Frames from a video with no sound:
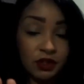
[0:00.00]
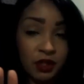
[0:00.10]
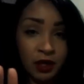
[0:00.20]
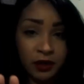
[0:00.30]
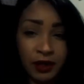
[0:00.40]

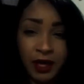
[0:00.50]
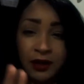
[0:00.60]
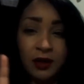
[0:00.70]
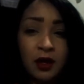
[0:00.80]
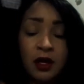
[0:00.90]
sorry, I,
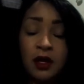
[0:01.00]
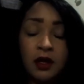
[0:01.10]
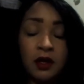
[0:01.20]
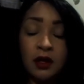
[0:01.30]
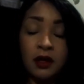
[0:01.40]

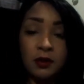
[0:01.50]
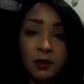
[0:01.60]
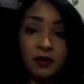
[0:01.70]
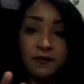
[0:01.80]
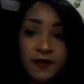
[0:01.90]

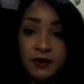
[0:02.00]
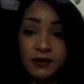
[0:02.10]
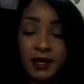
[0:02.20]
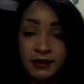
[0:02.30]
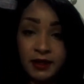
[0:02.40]
my
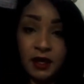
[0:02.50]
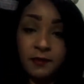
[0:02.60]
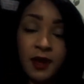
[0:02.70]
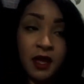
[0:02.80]
phone's acting up.